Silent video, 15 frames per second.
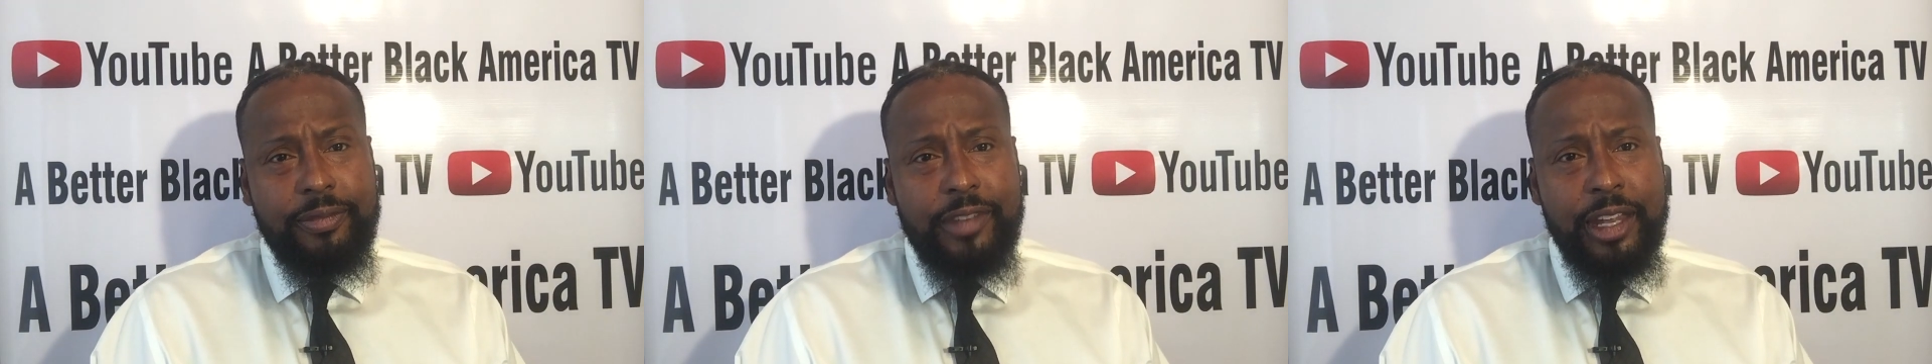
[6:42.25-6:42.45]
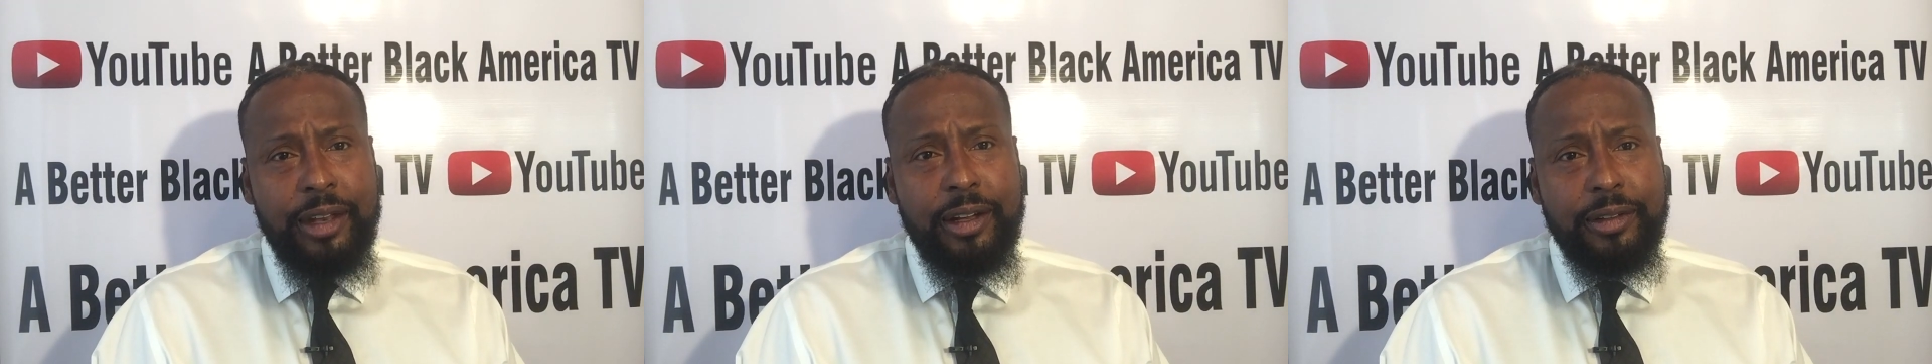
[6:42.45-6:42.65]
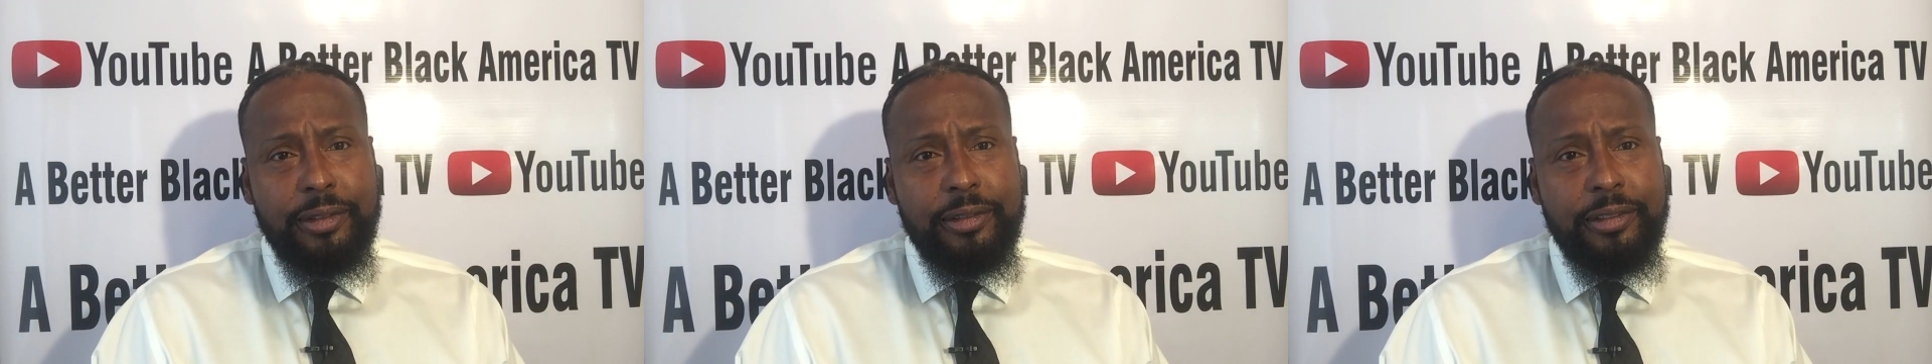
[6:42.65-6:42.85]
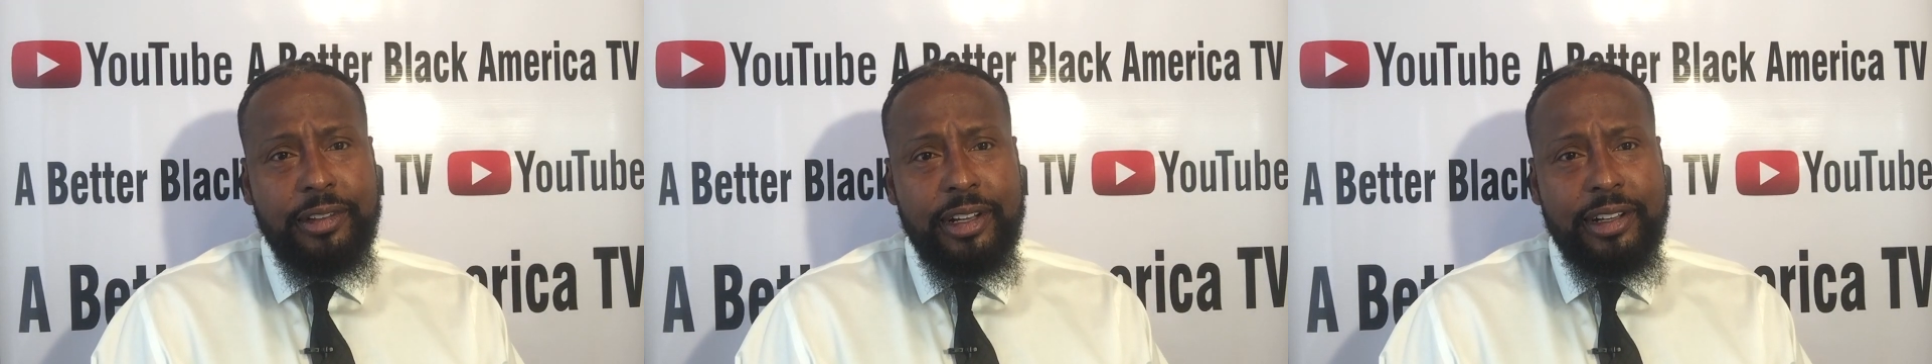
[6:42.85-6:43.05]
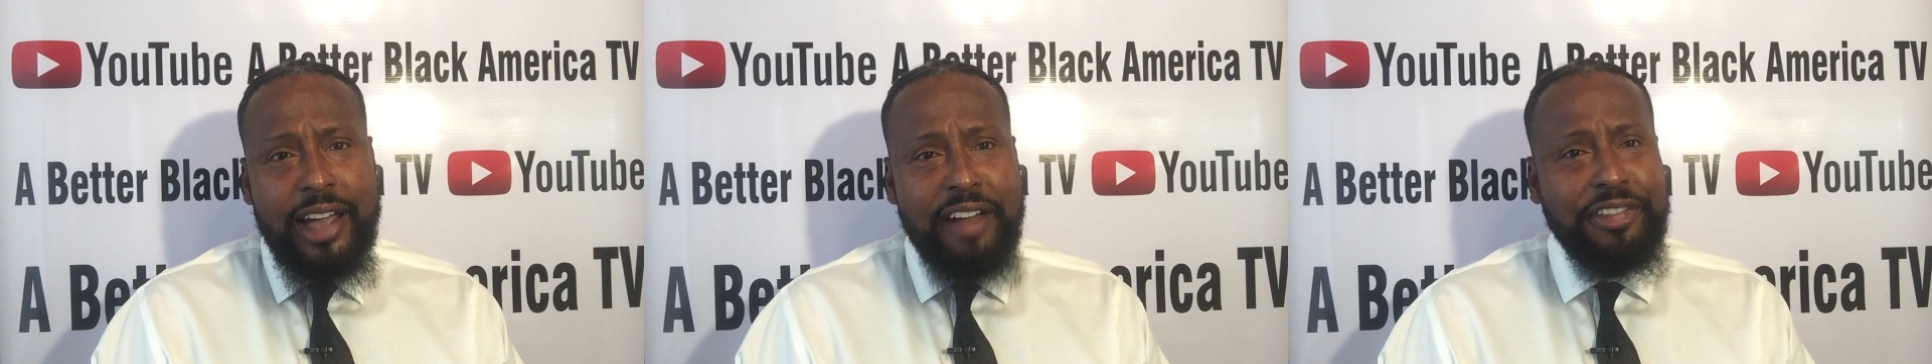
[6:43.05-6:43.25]
You know,
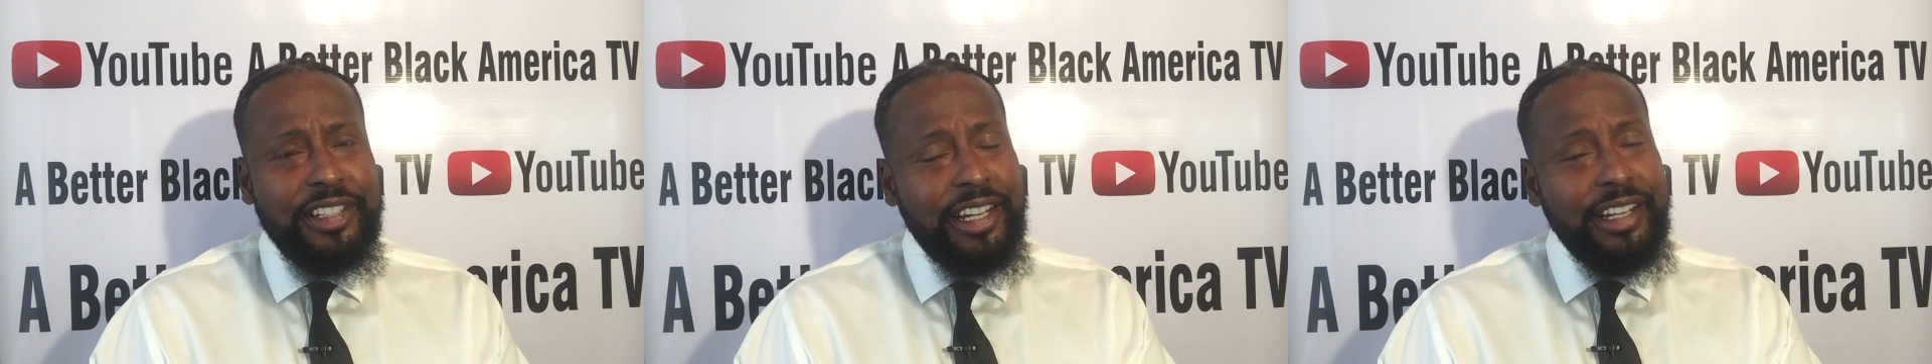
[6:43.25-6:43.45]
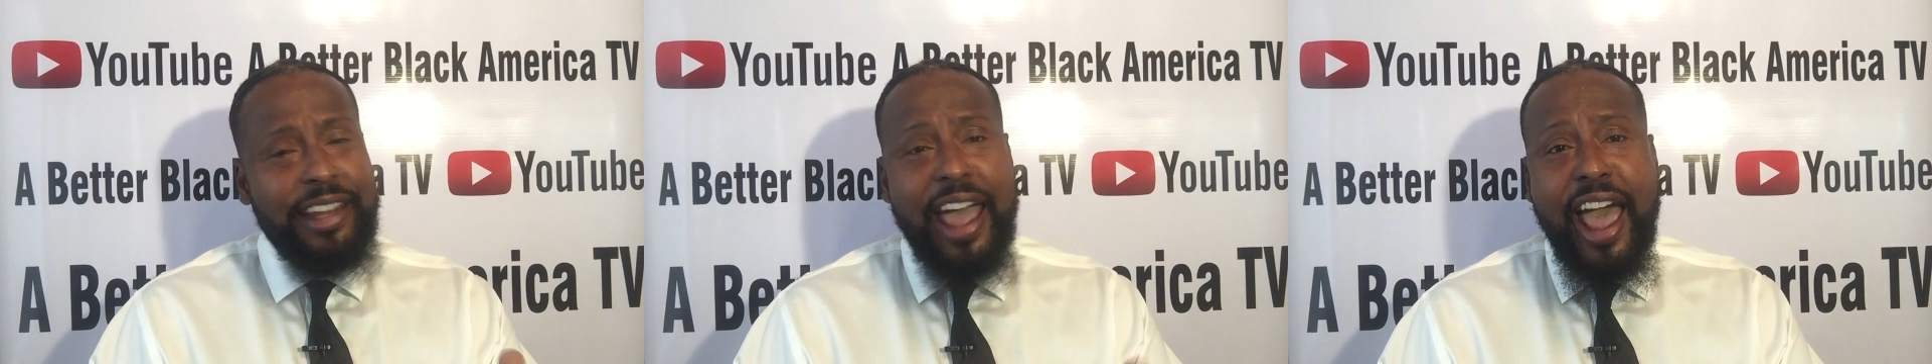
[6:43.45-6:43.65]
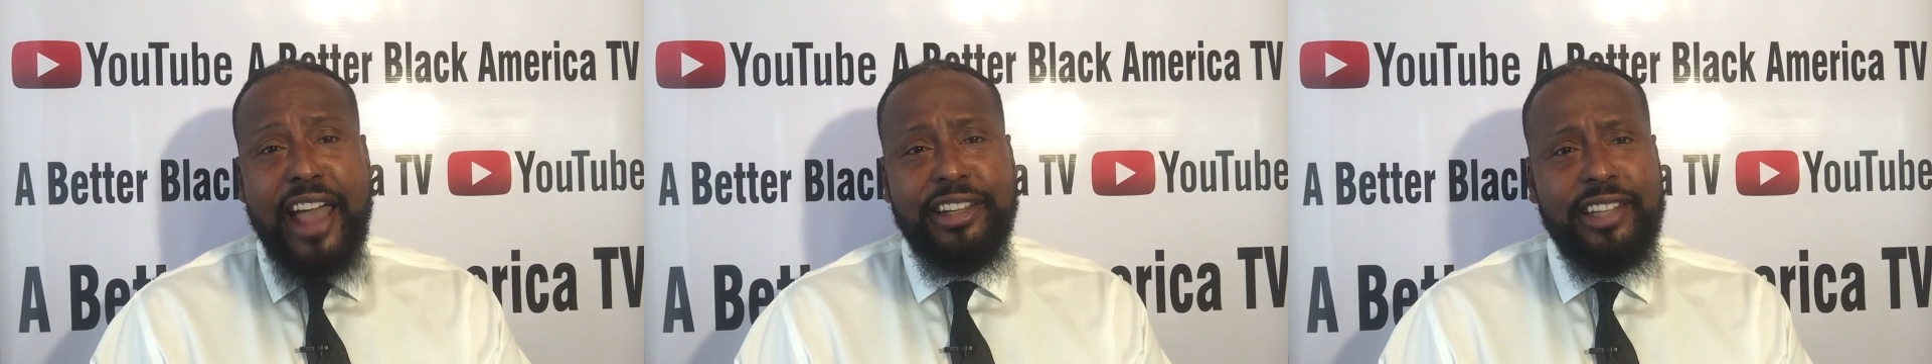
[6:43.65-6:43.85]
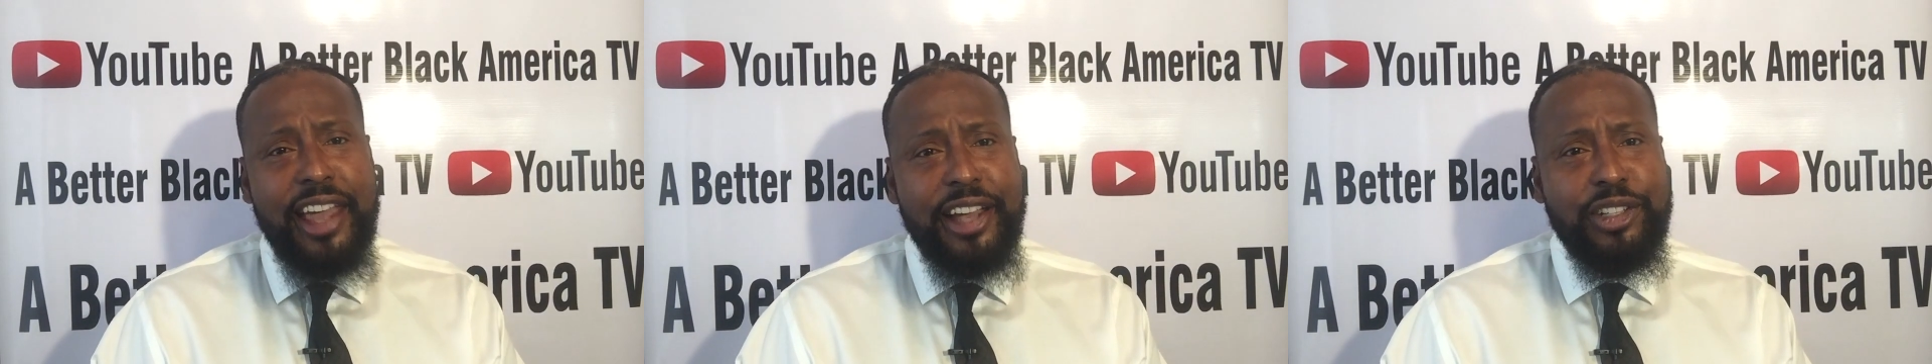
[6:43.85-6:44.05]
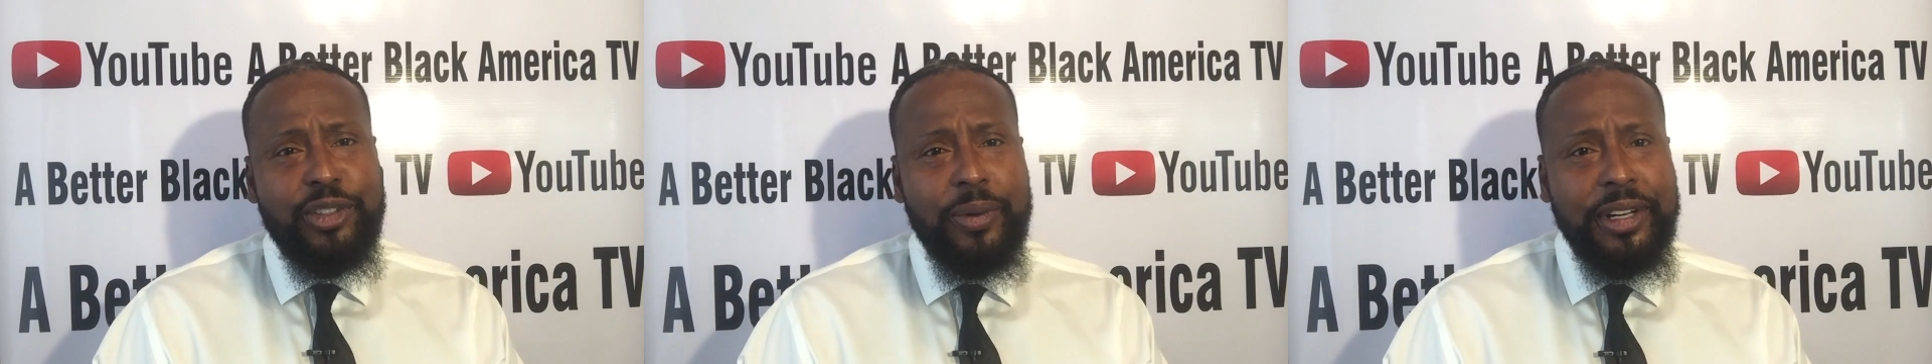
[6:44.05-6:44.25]
I've seen
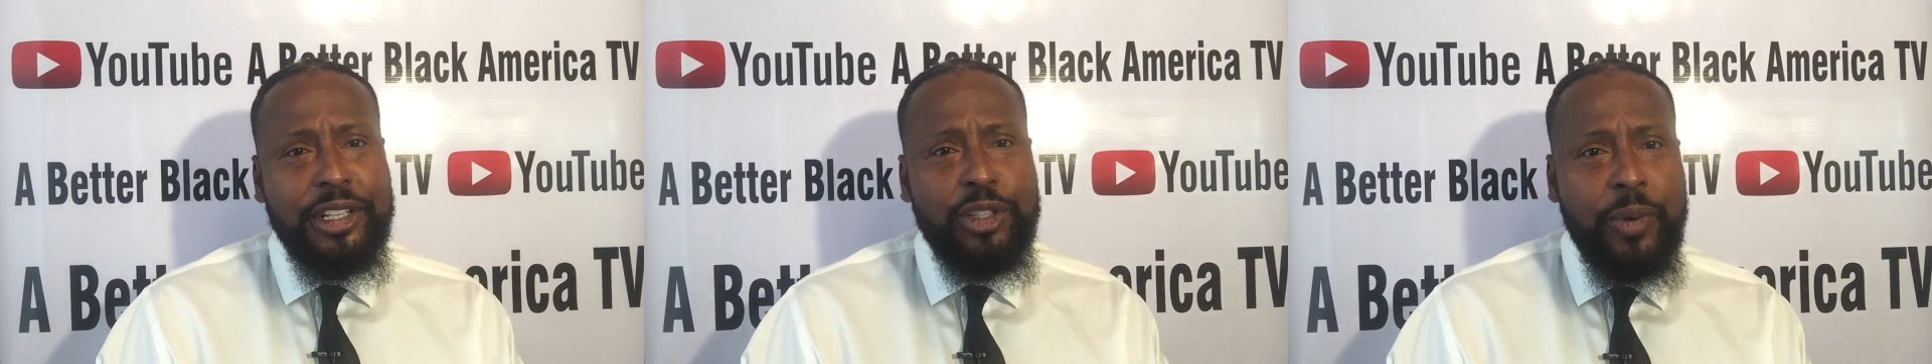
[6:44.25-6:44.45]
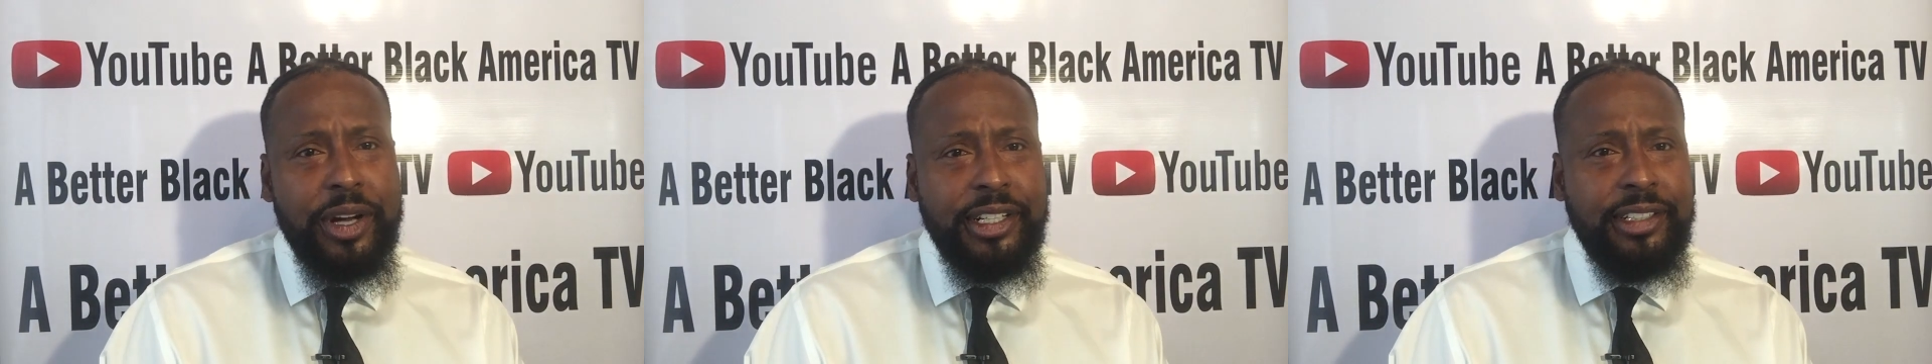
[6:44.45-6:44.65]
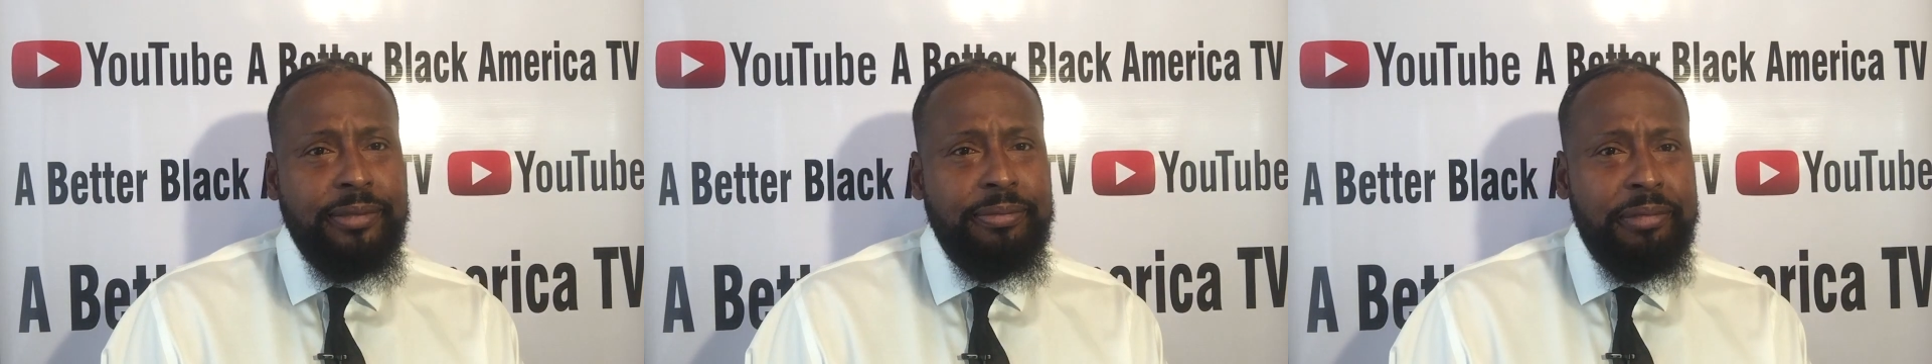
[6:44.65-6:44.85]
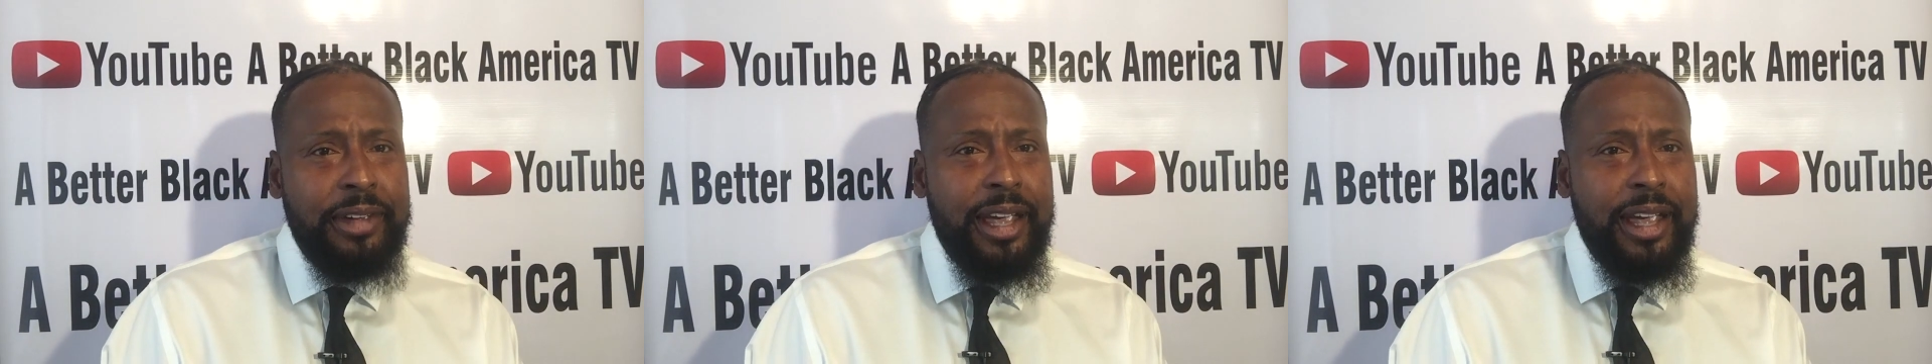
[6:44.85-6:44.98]
hashtag 2020.